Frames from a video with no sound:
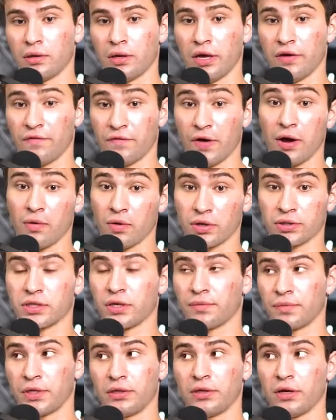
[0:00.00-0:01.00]
if I want
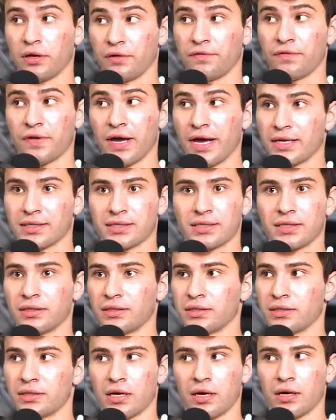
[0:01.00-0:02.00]
something done fast,
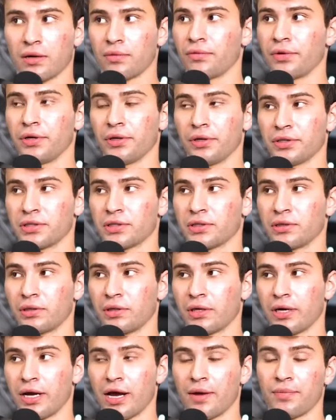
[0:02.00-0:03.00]
it's not realistically
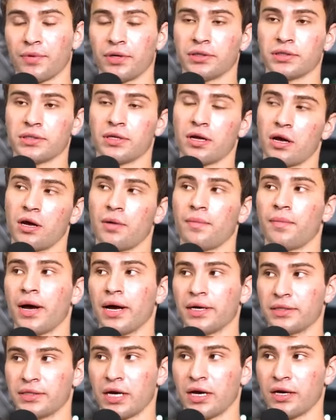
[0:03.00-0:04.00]
going to happen. It's not on
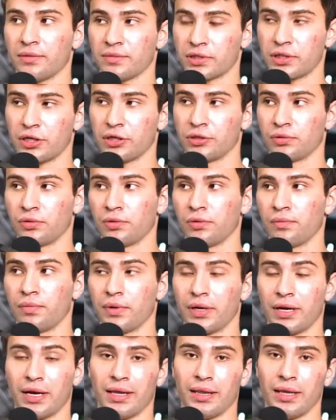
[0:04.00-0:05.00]
my time schedule,
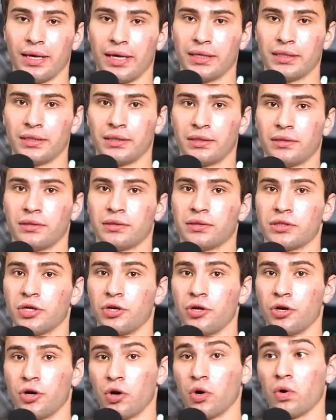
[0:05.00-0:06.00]
but I like to
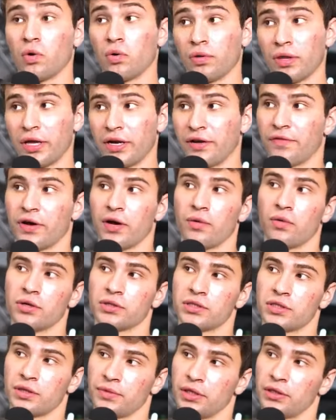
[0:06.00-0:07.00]
know that if I want
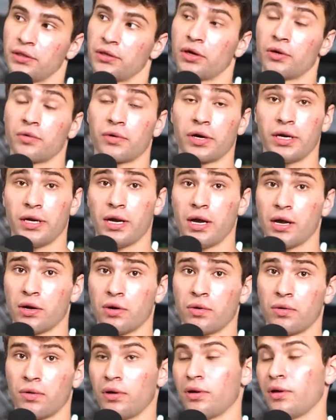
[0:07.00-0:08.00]
something done right
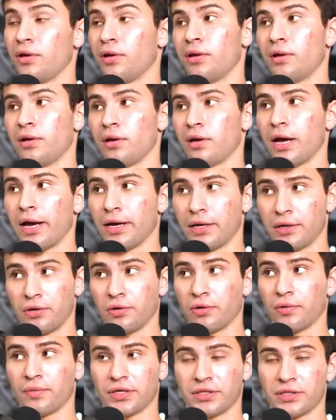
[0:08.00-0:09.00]
now, I can
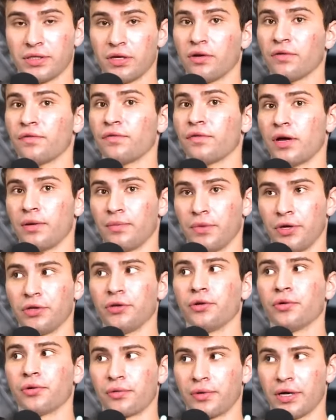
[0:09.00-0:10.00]
do it myself. I'm going to
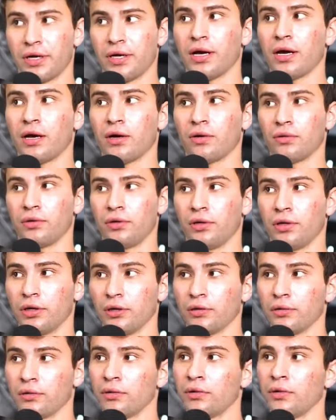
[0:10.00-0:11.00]
do it right now, you know?
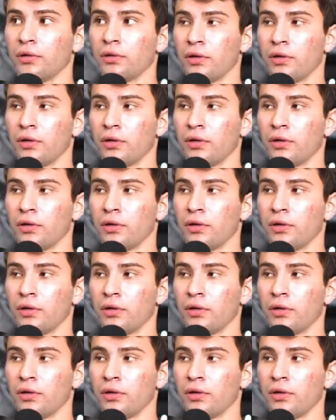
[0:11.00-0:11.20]
Yeah.